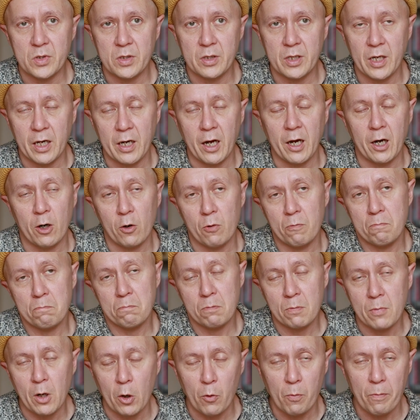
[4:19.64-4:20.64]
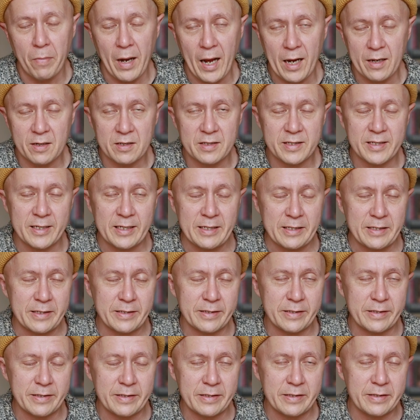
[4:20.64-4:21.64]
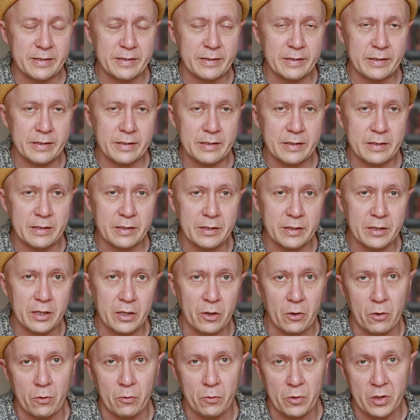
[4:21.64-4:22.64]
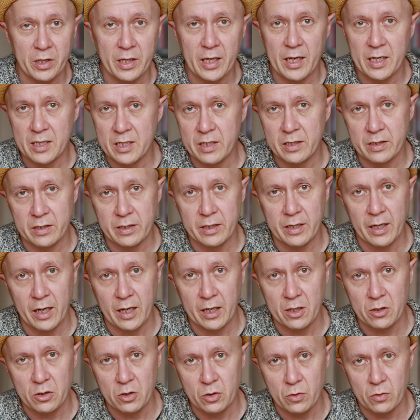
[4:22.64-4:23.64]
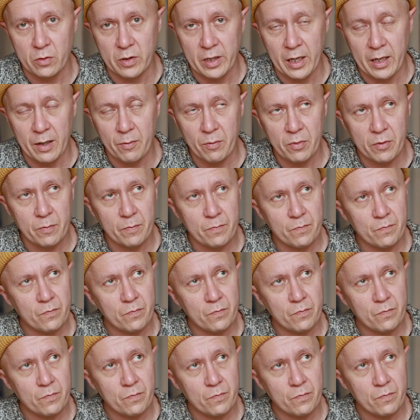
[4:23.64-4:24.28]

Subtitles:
get our backs and get on with getting the Android app.